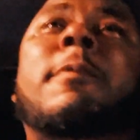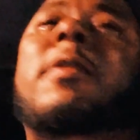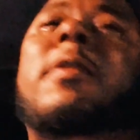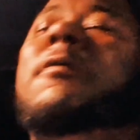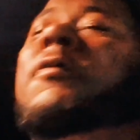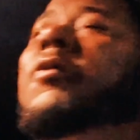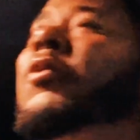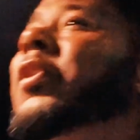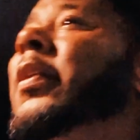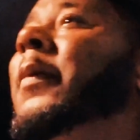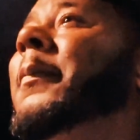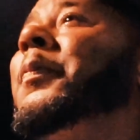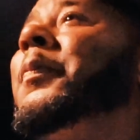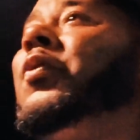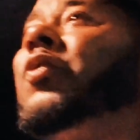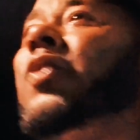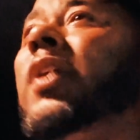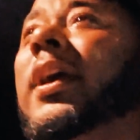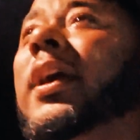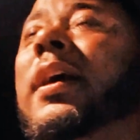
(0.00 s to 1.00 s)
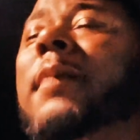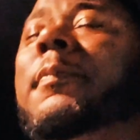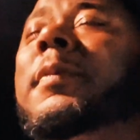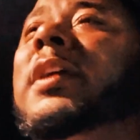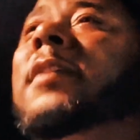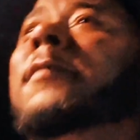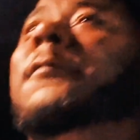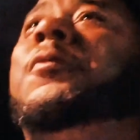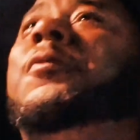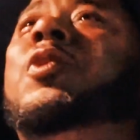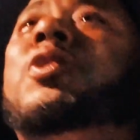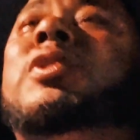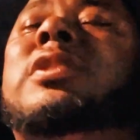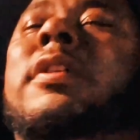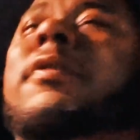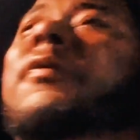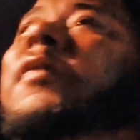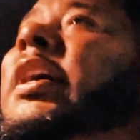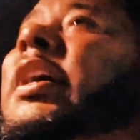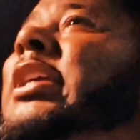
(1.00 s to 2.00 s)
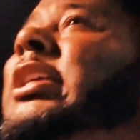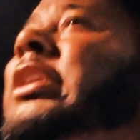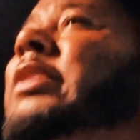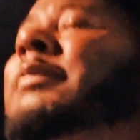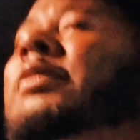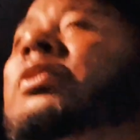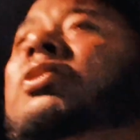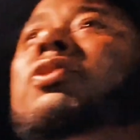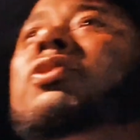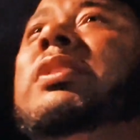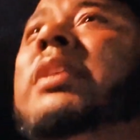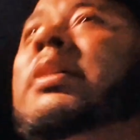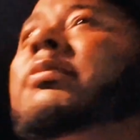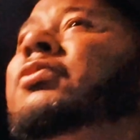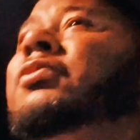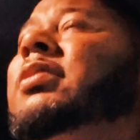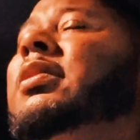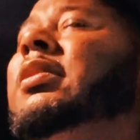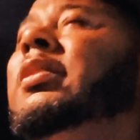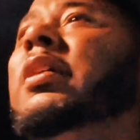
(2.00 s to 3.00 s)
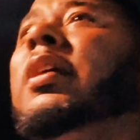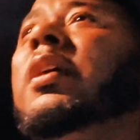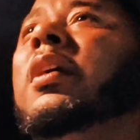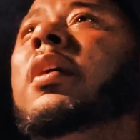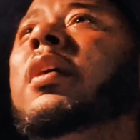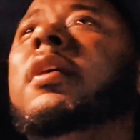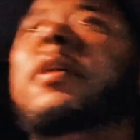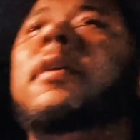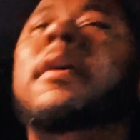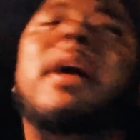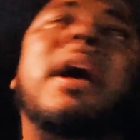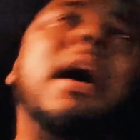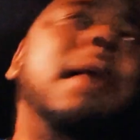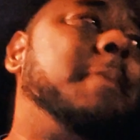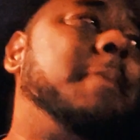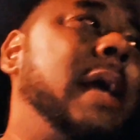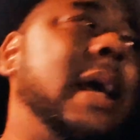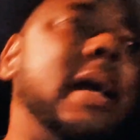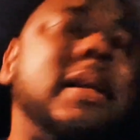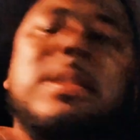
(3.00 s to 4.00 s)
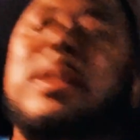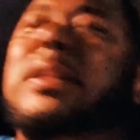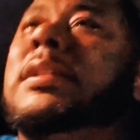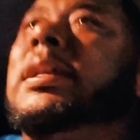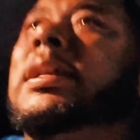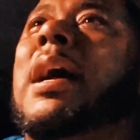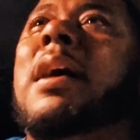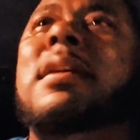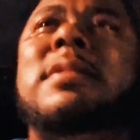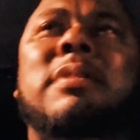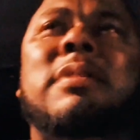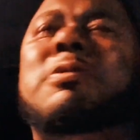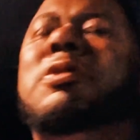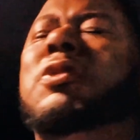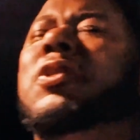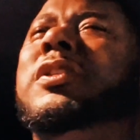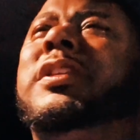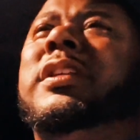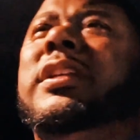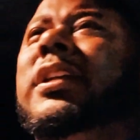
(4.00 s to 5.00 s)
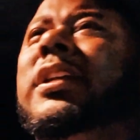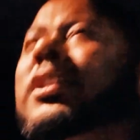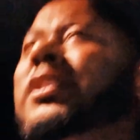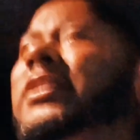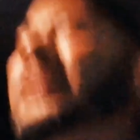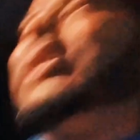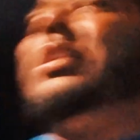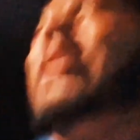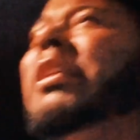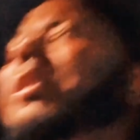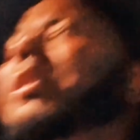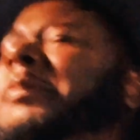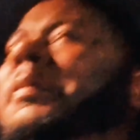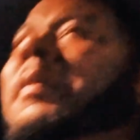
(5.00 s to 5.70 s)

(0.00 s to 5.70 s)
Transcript: I'm avoiding pork, I'm eating fruits and vegetables, I'm exercising, I'm going to the gym.